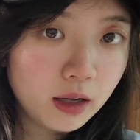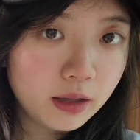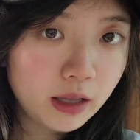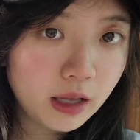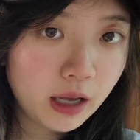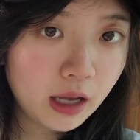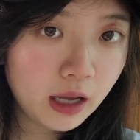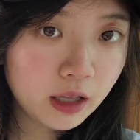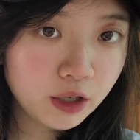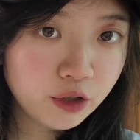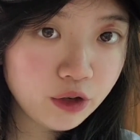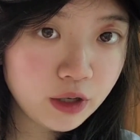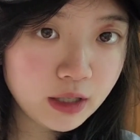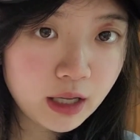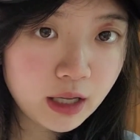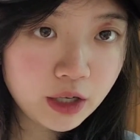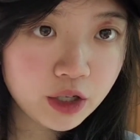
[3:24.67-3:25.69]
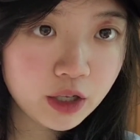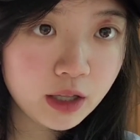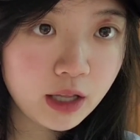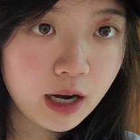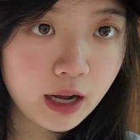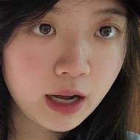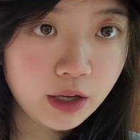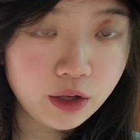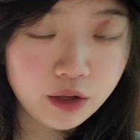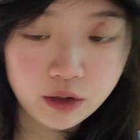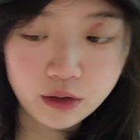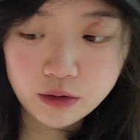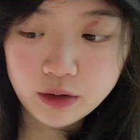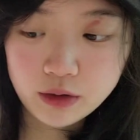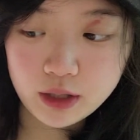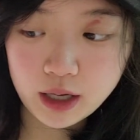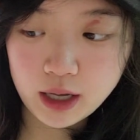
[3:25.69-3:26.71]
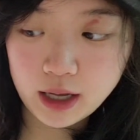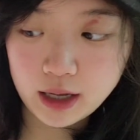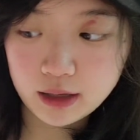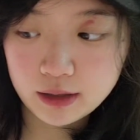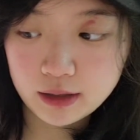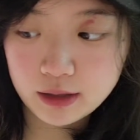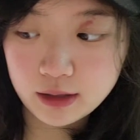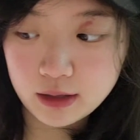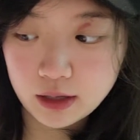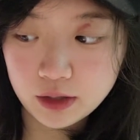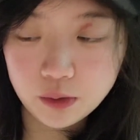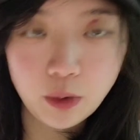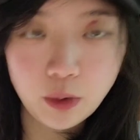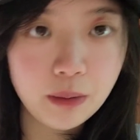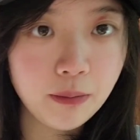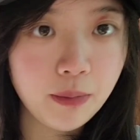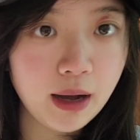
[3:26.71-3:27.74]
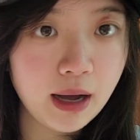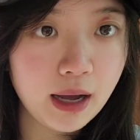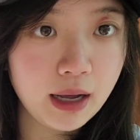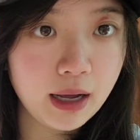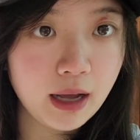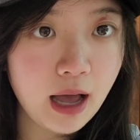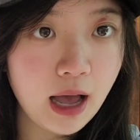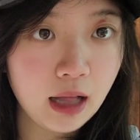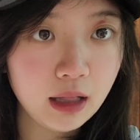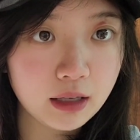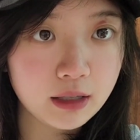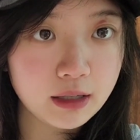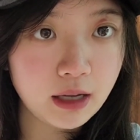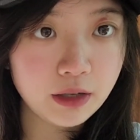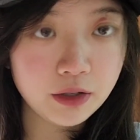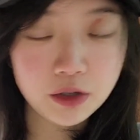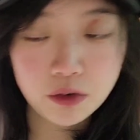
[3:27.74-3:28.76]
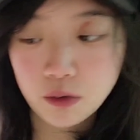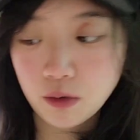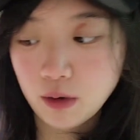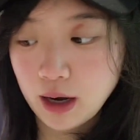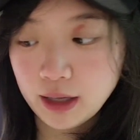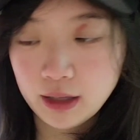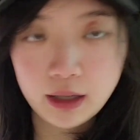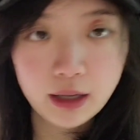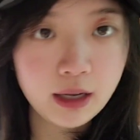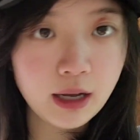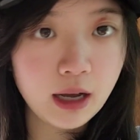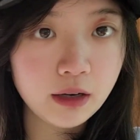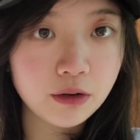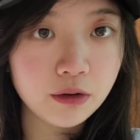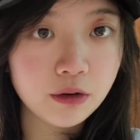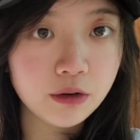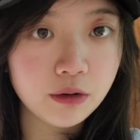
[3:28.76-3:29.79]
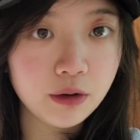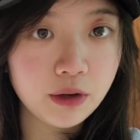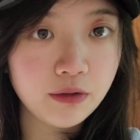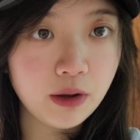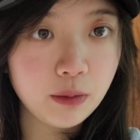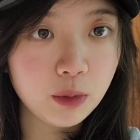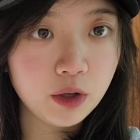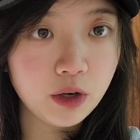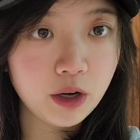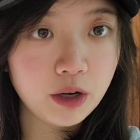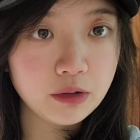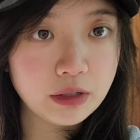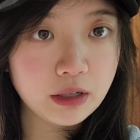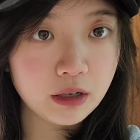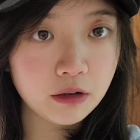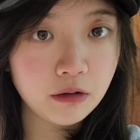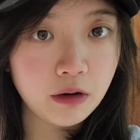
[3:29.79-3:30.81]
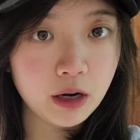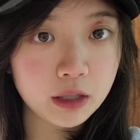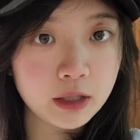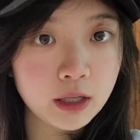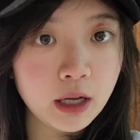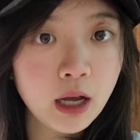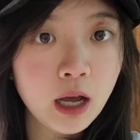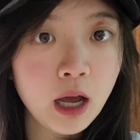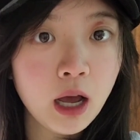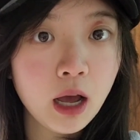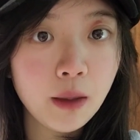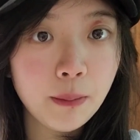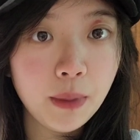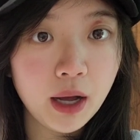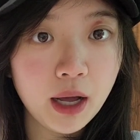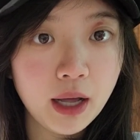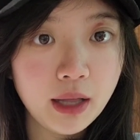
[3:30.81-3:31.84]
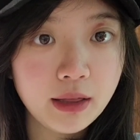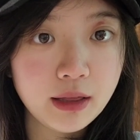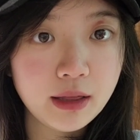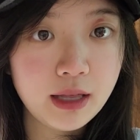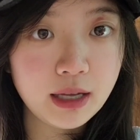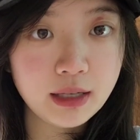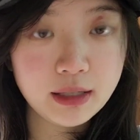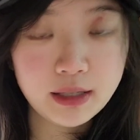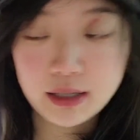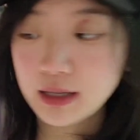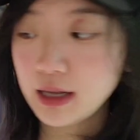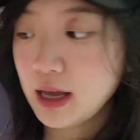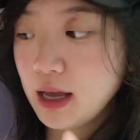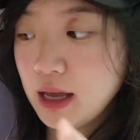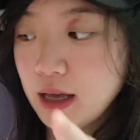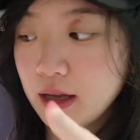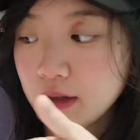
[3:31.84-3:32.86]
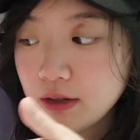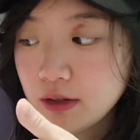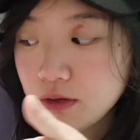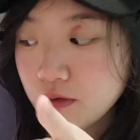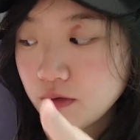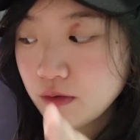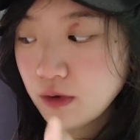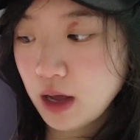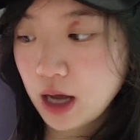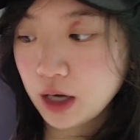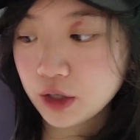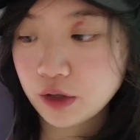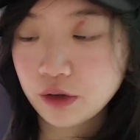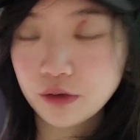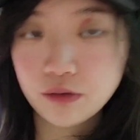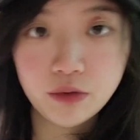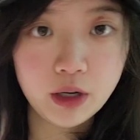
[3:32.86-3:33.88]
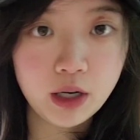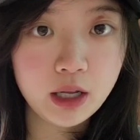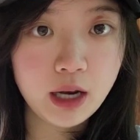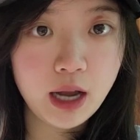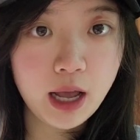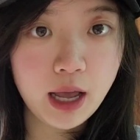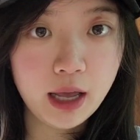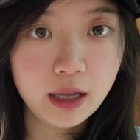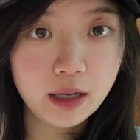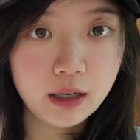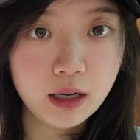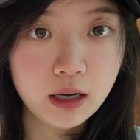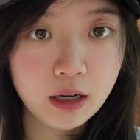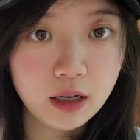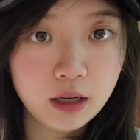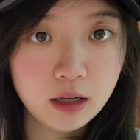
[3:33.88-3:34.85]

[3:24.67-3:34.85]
The English translation that I used is this one by Alexander Wiley. I don't know if I pronounced it correctly, but this is actually written in